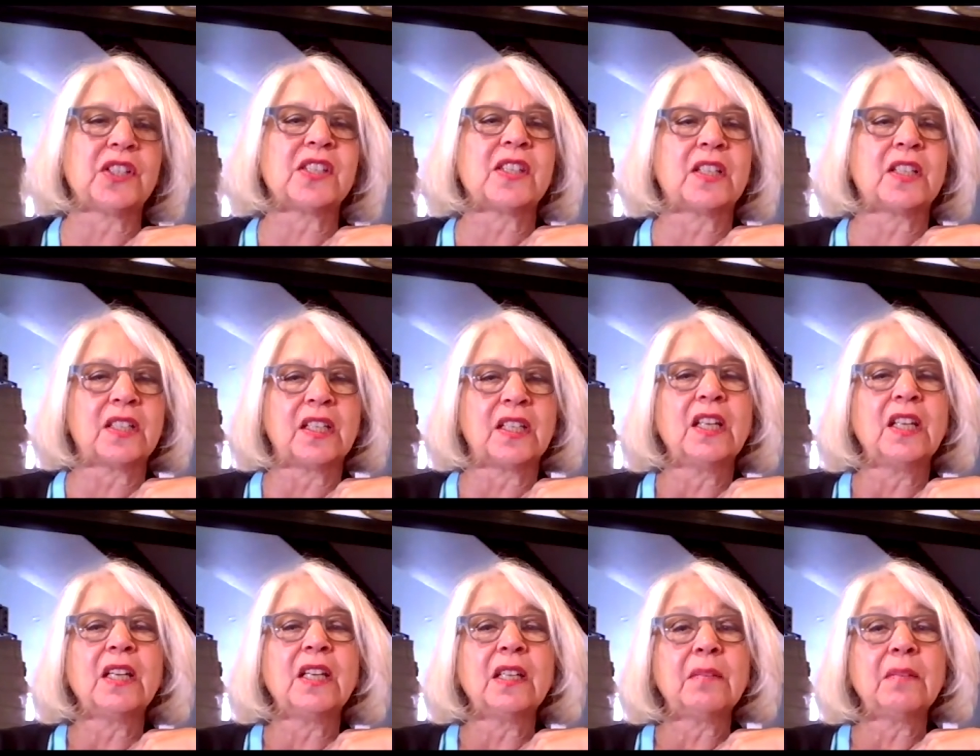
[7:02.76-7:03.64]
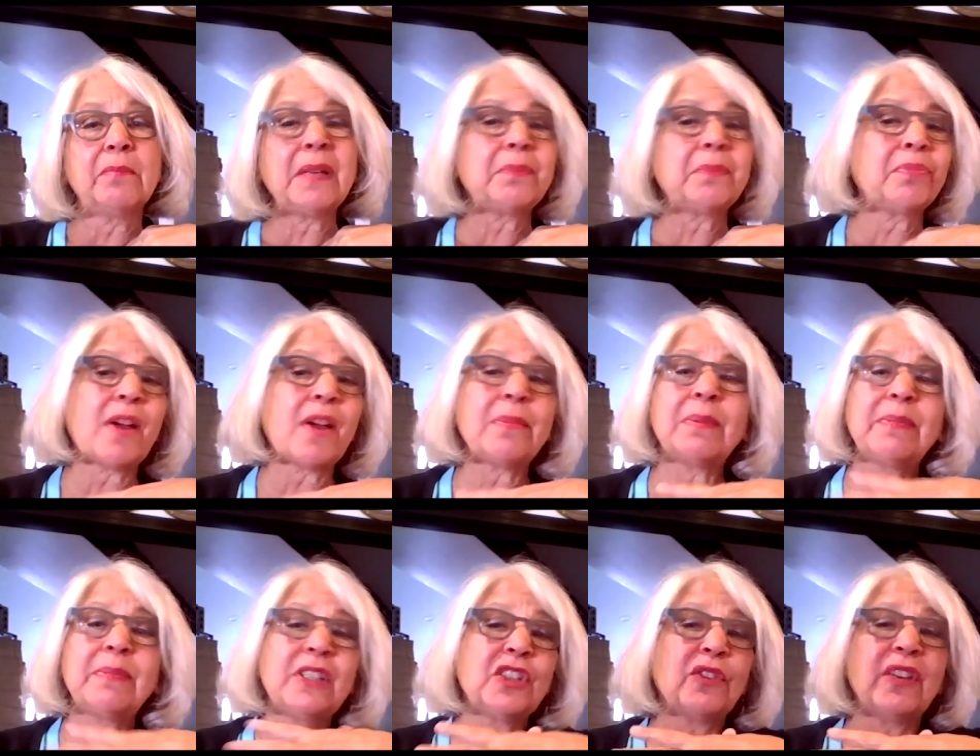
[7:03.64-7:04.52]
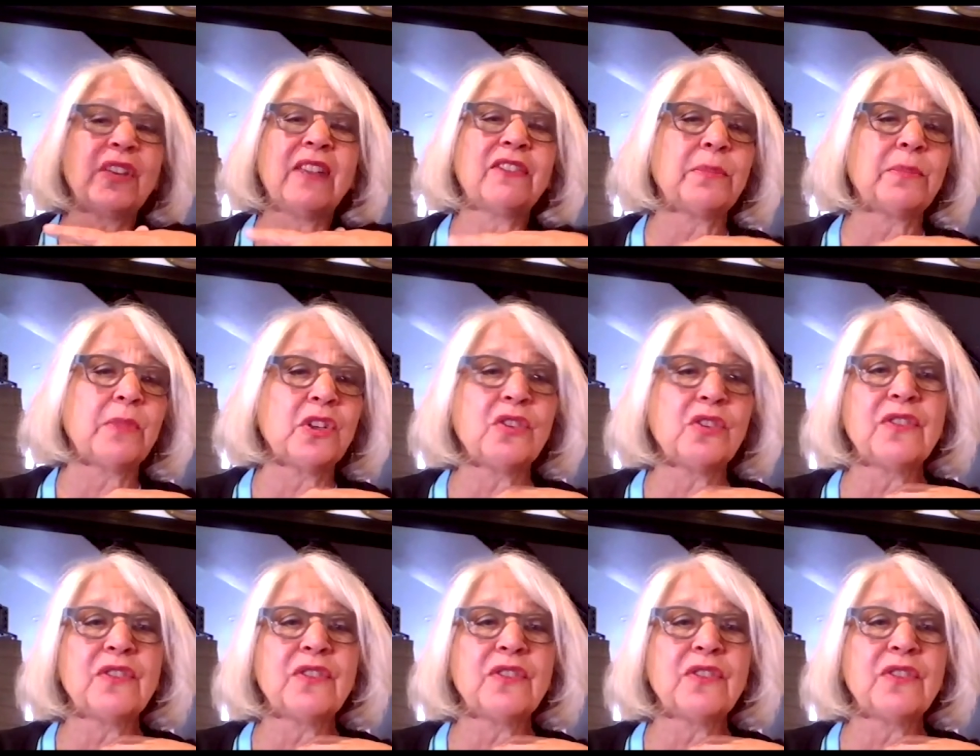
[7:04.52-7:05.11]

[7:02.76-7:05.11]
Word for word: that men probably don't have to maneuver